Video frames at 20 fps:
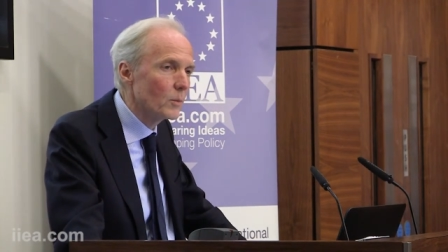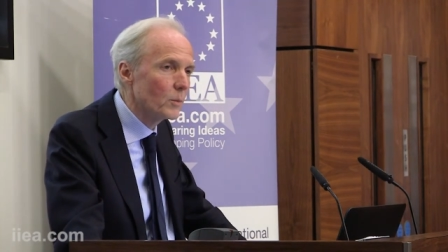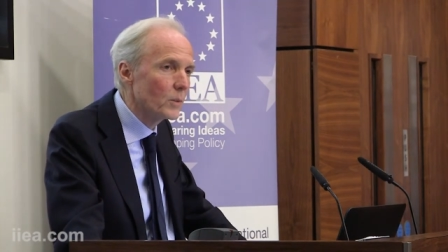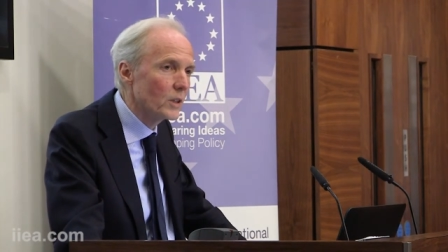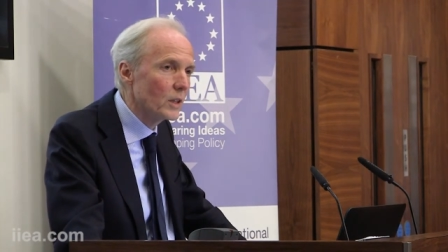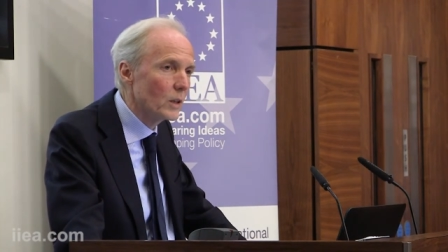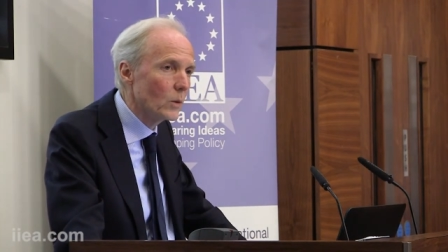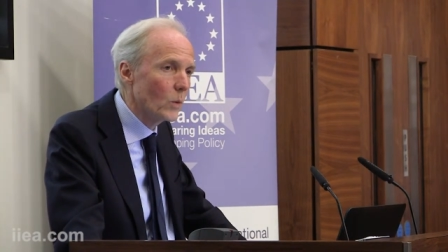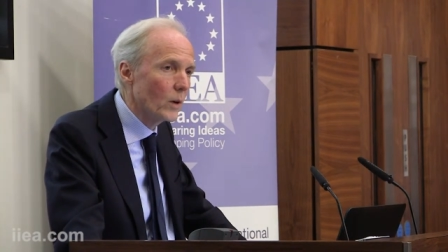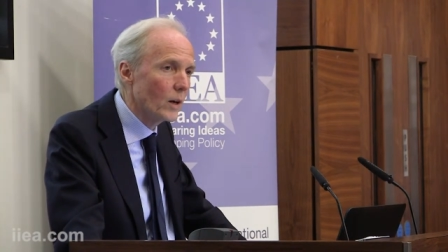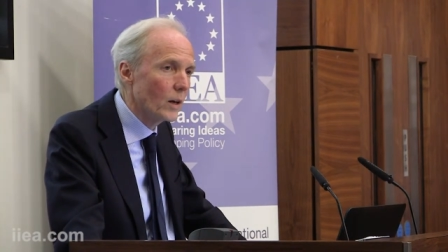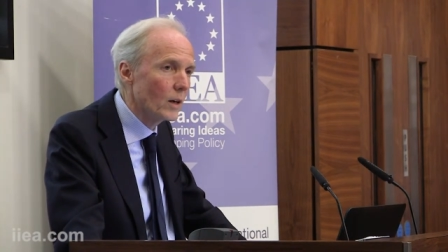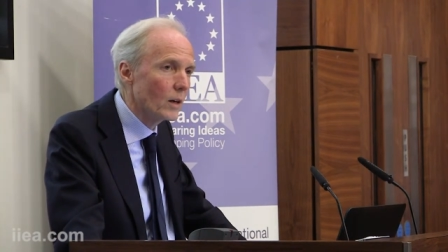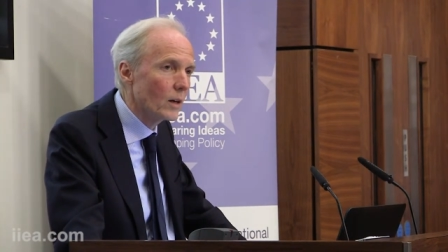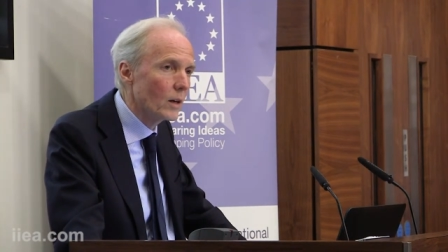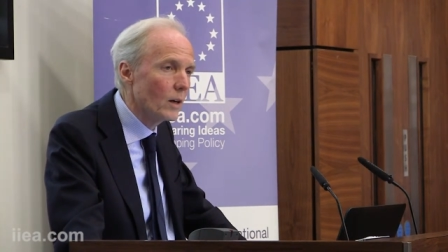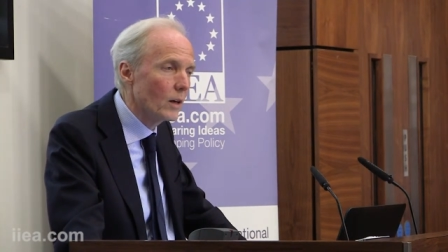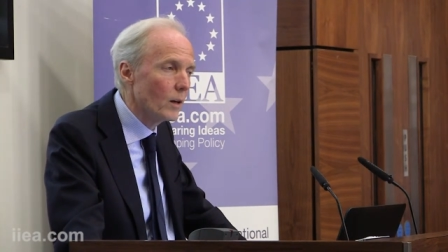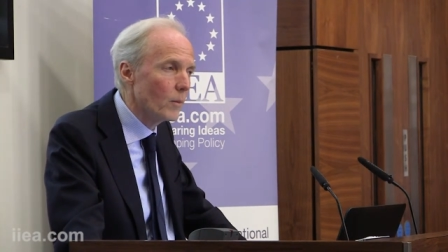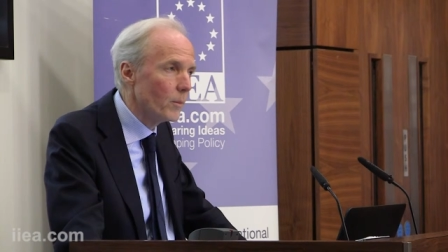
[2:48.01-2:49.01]
but they
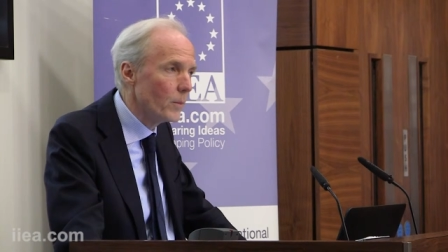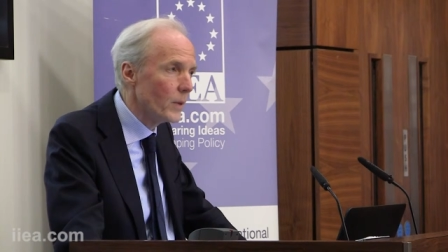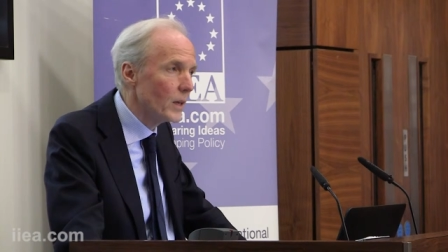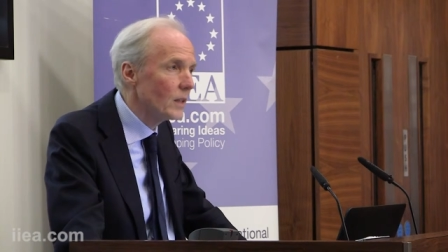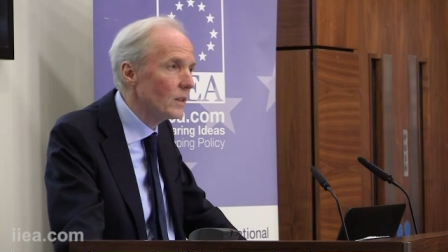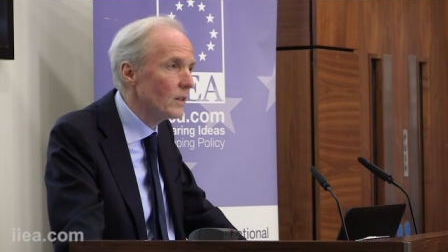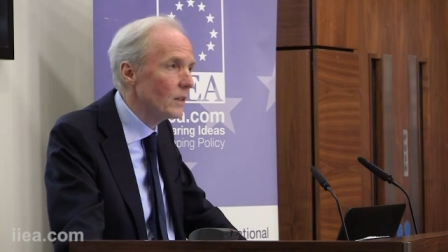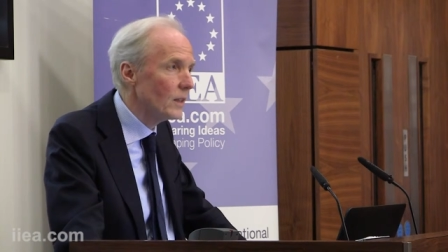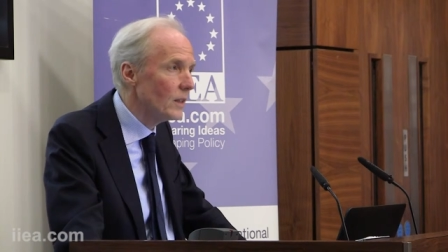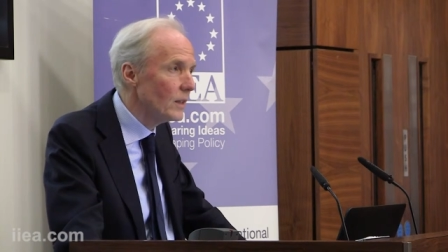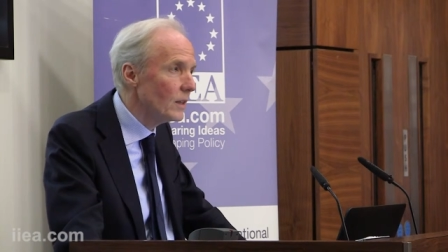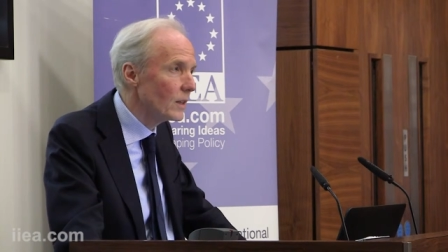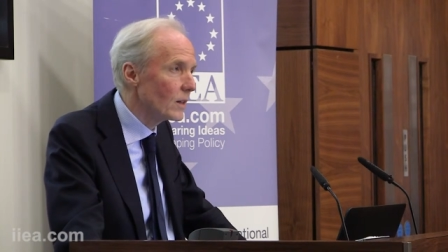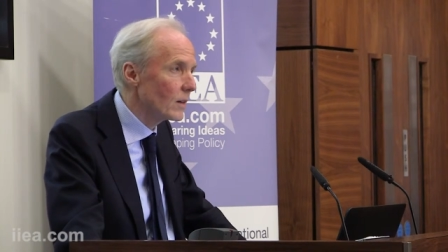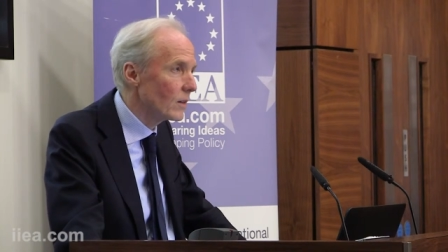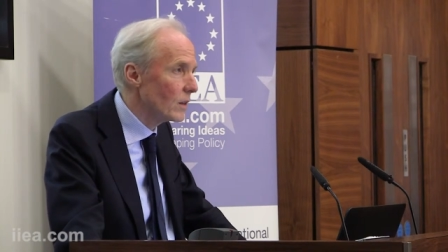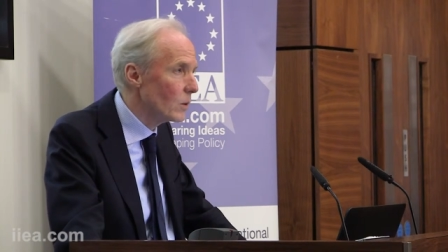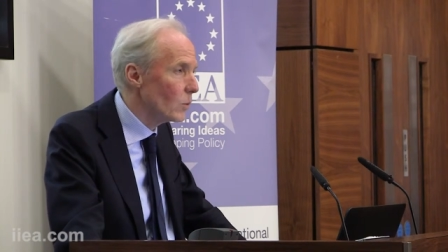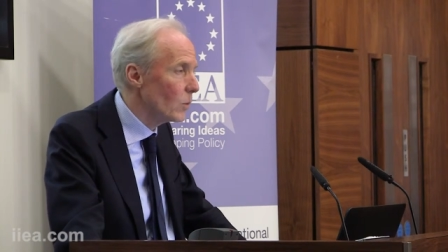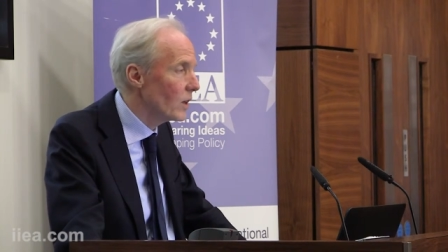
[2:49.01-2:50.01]
were made
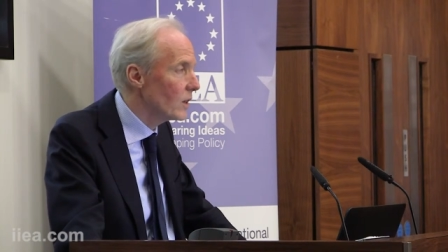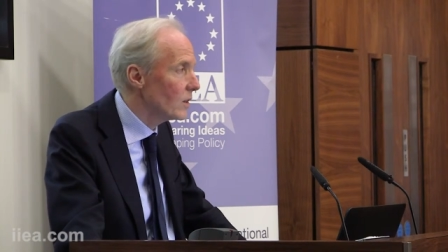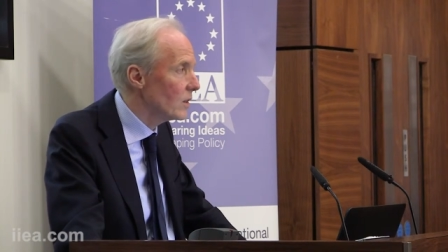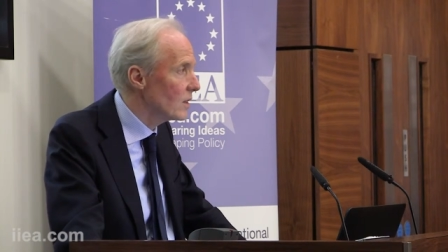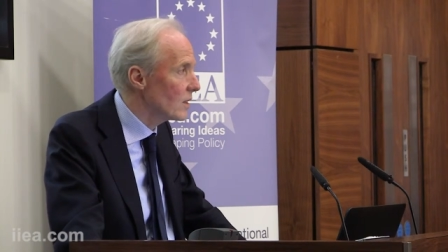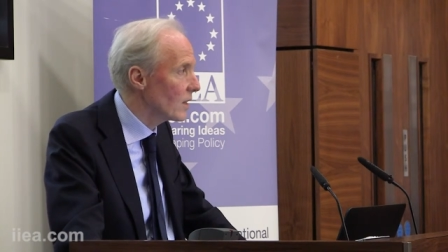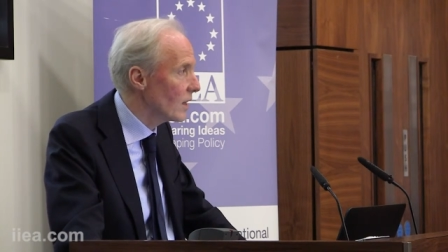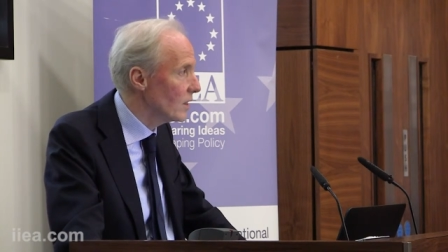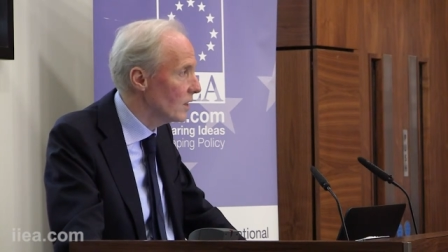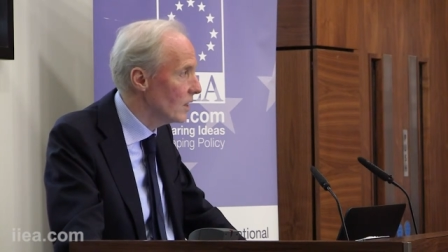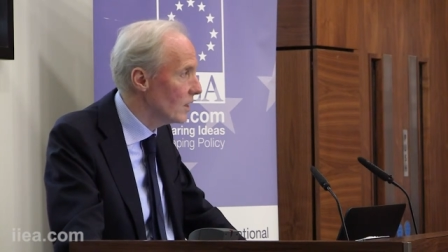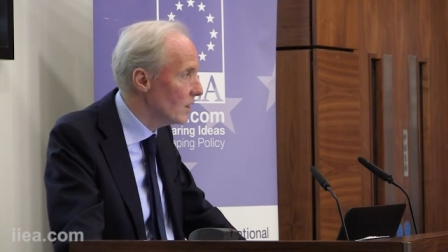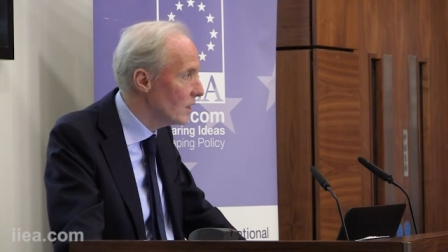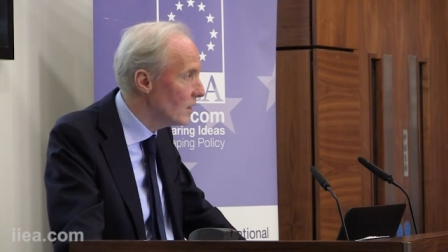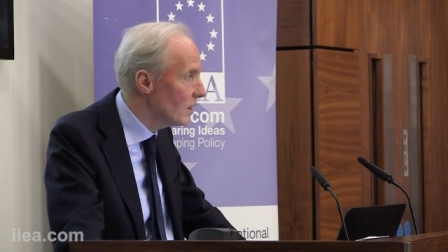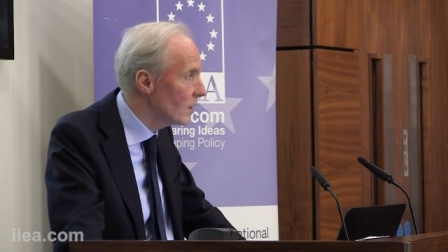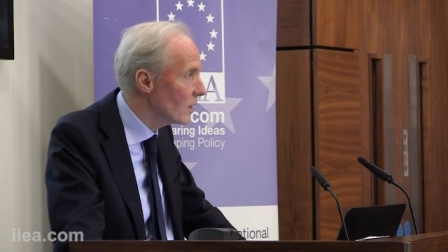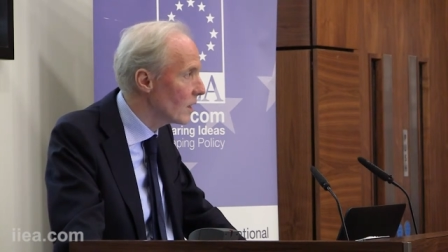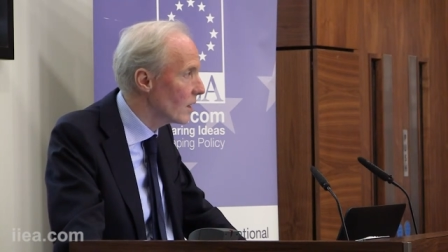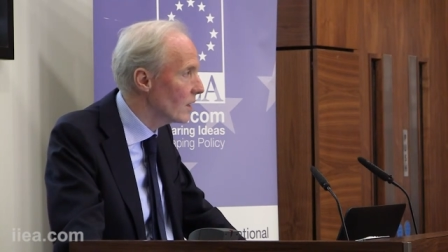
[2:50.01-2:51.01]
here, they were decided
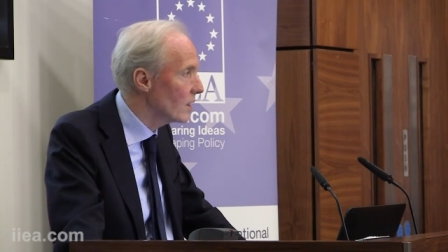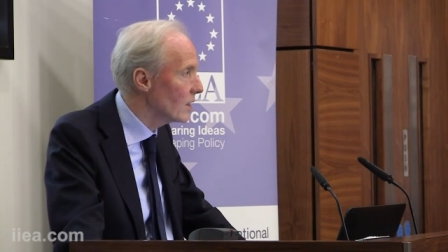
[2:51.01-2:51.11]
here,